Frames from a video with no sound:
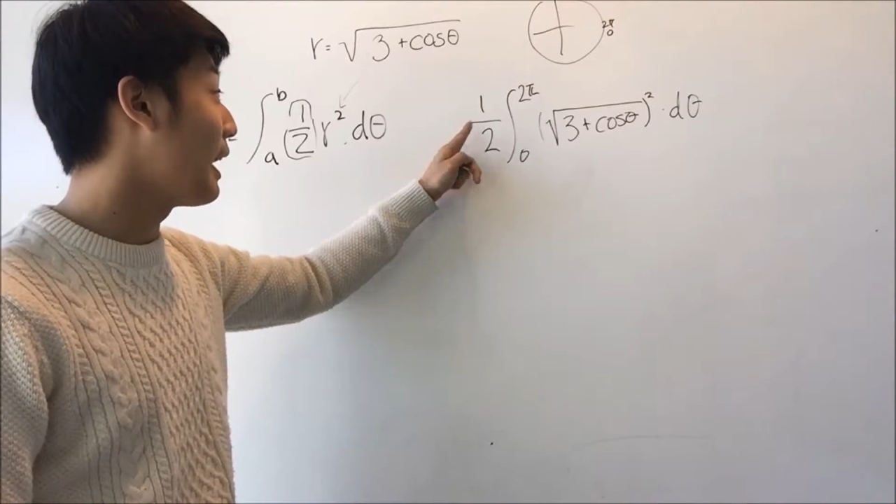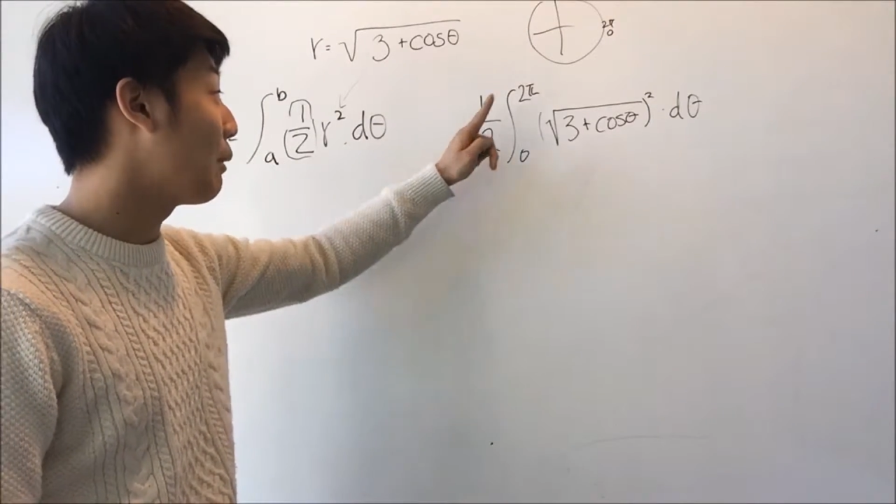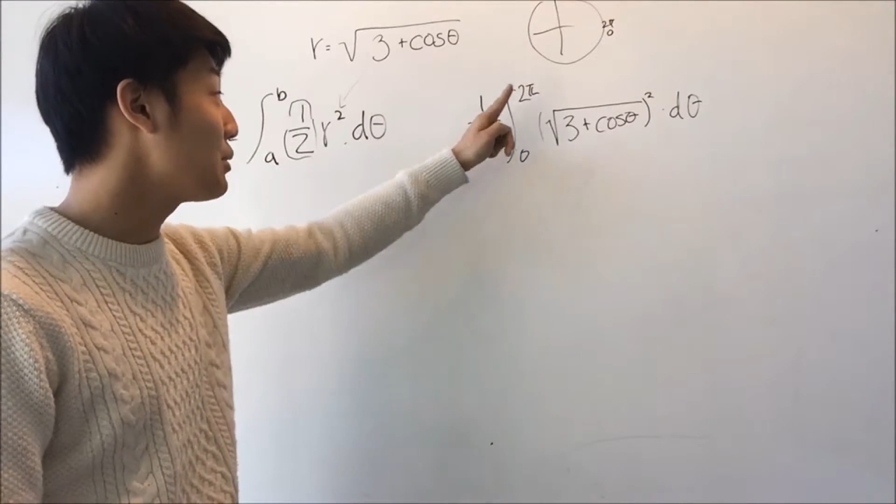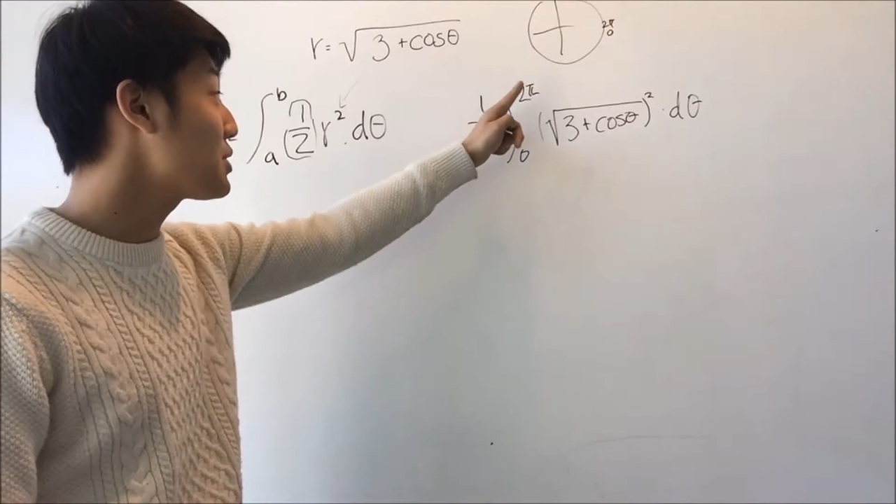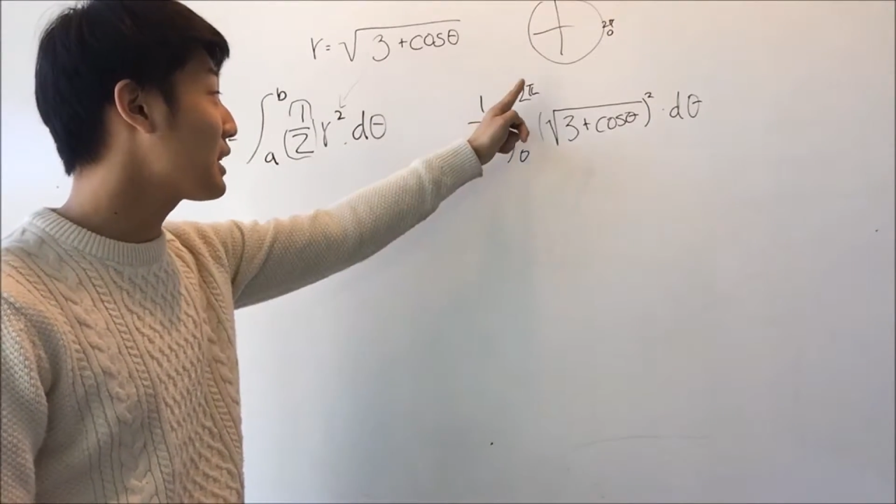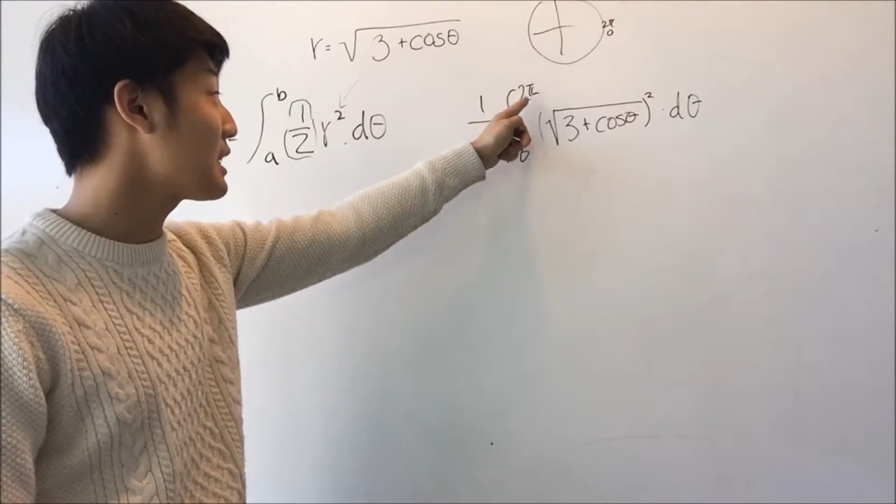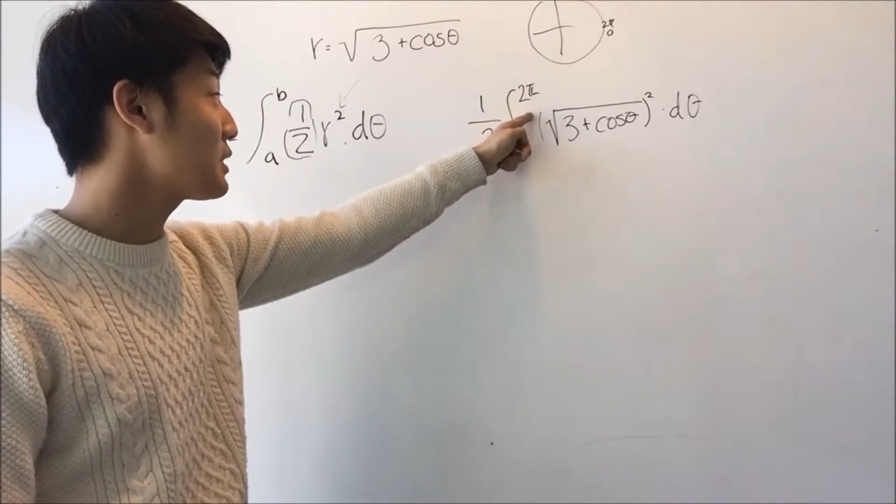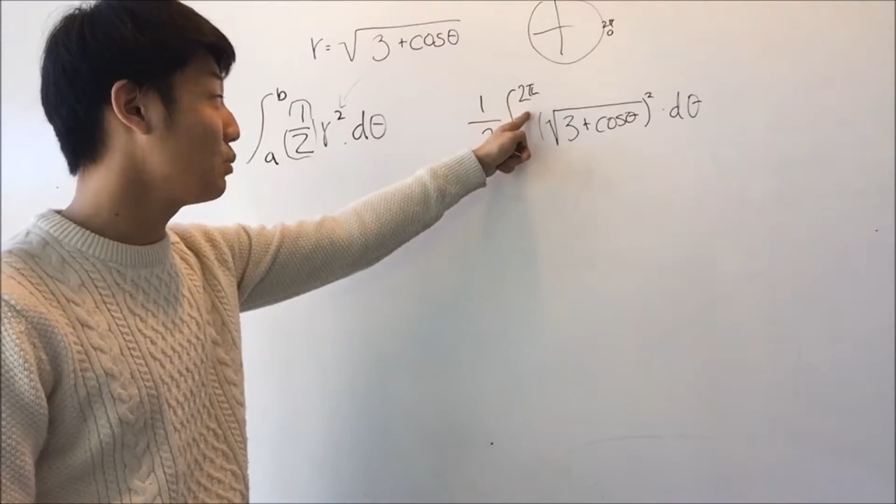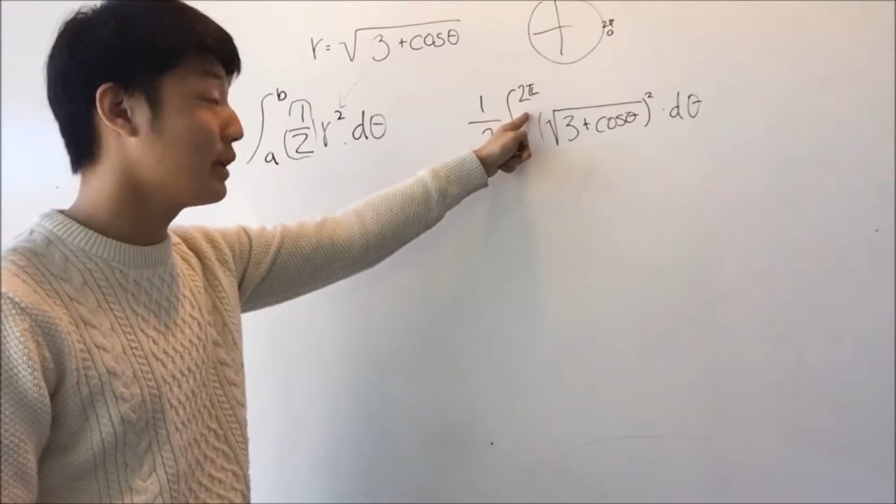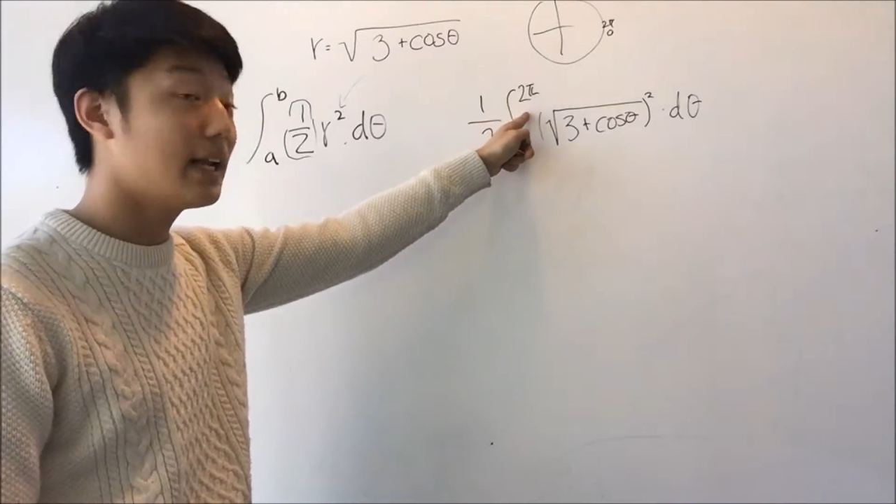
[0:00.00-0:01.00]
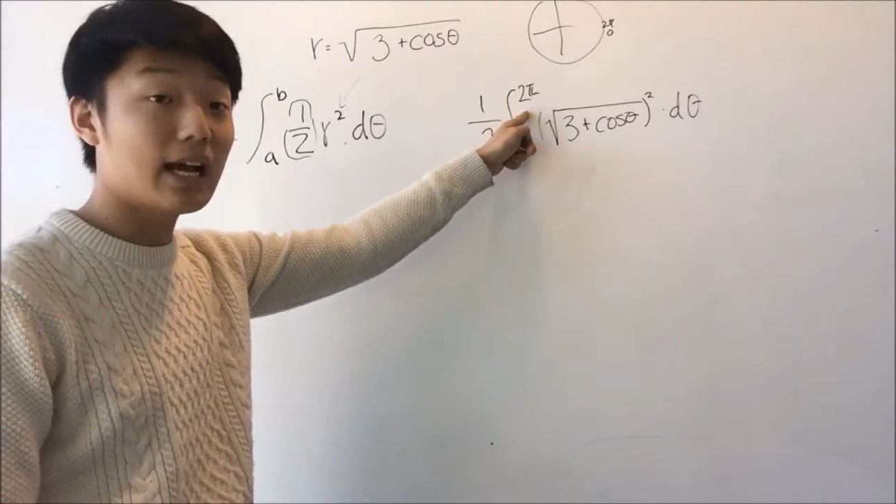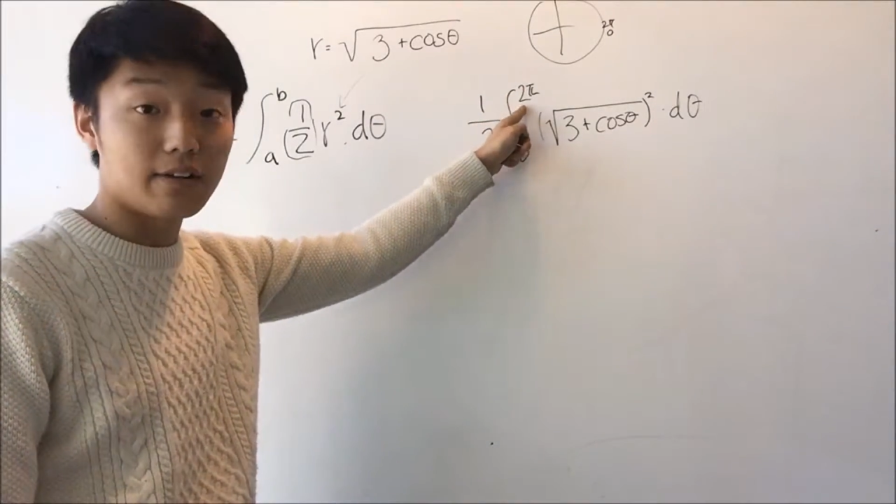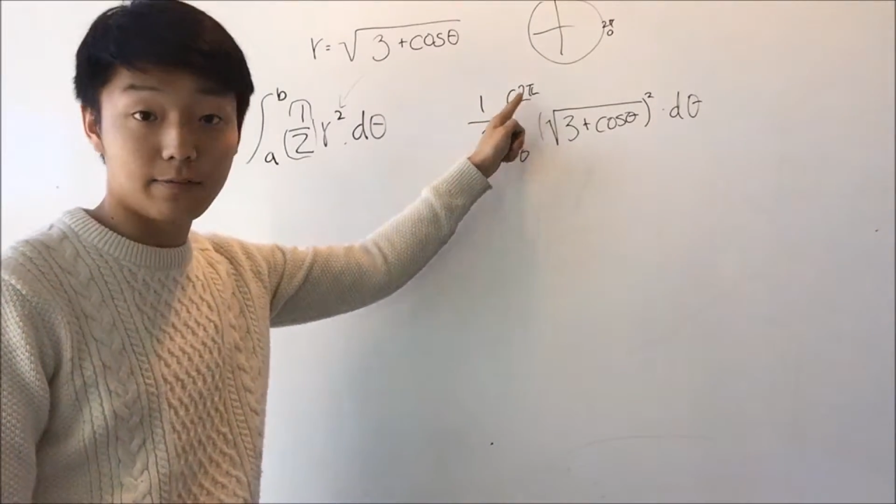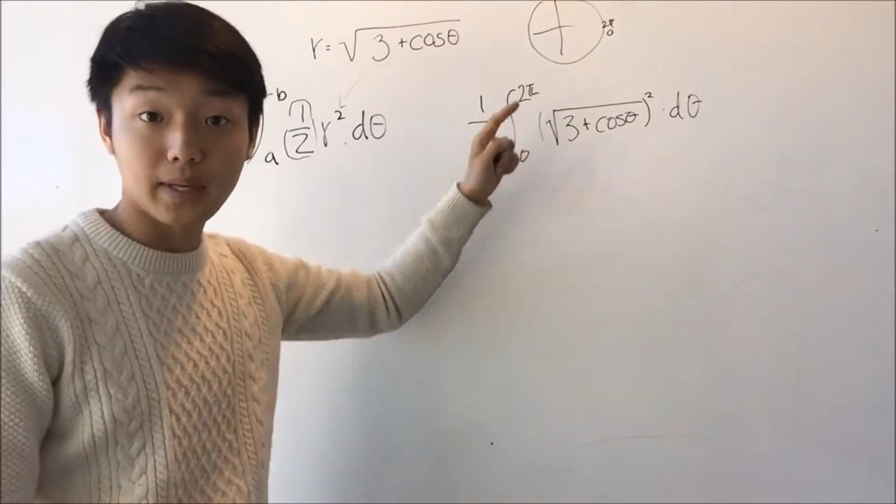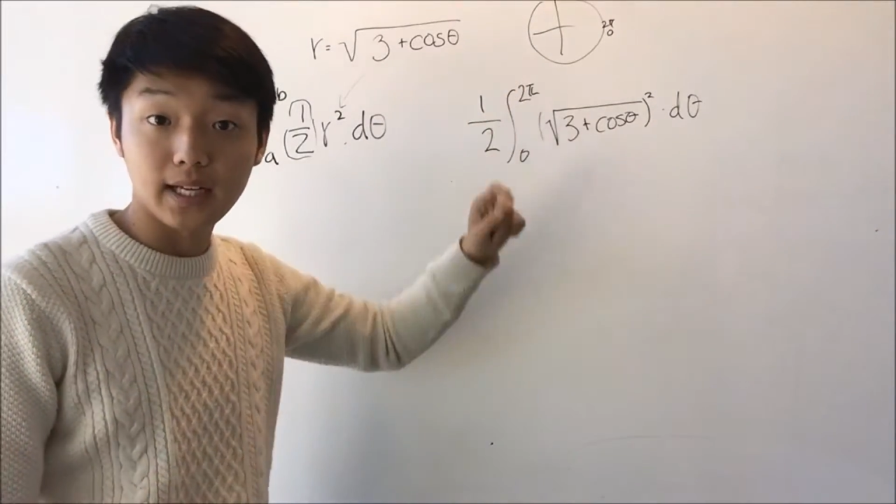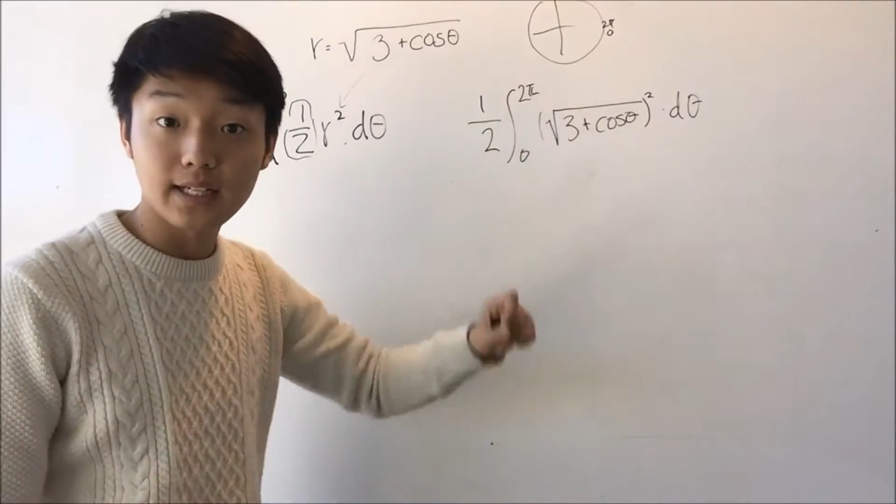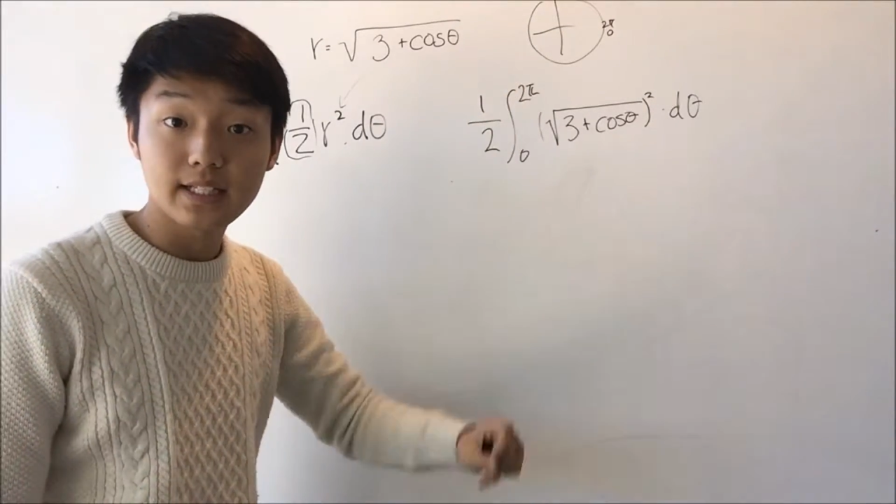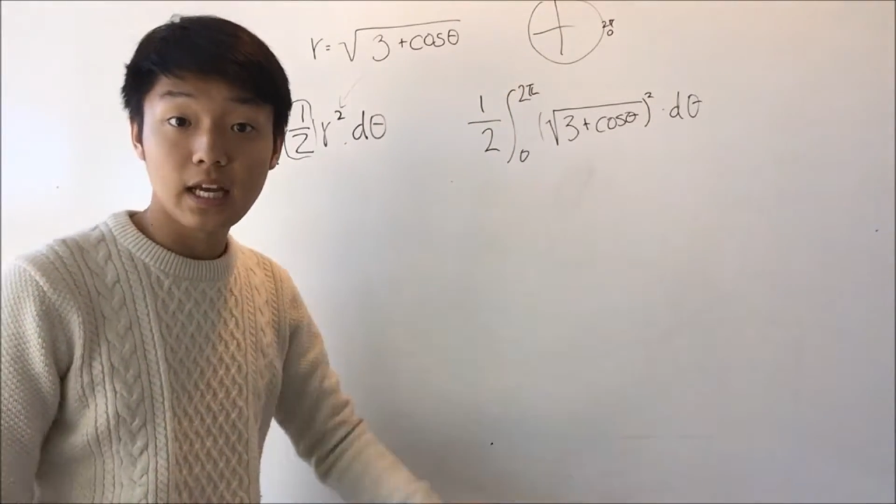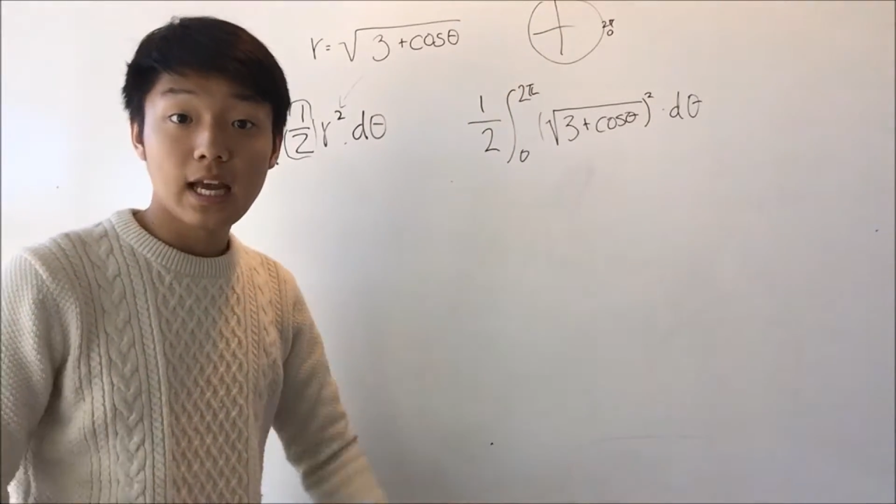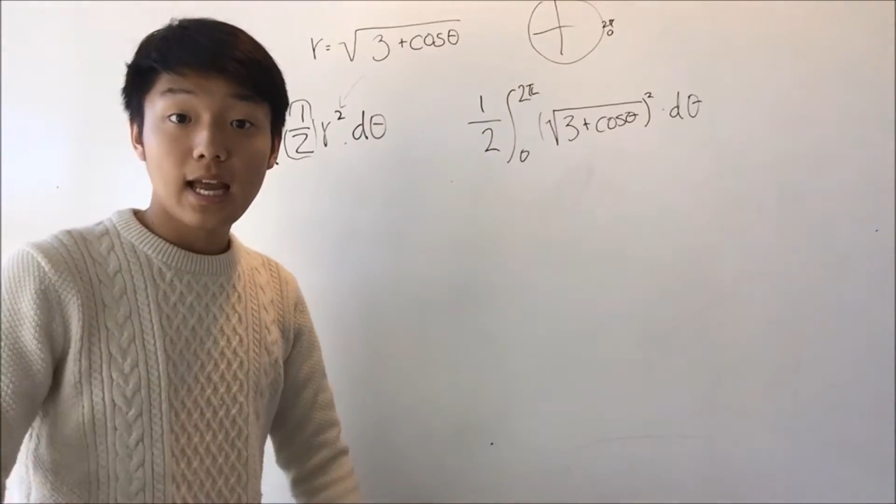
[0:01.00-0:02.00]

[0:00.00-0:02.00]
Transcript: I want to cancel 1/2 because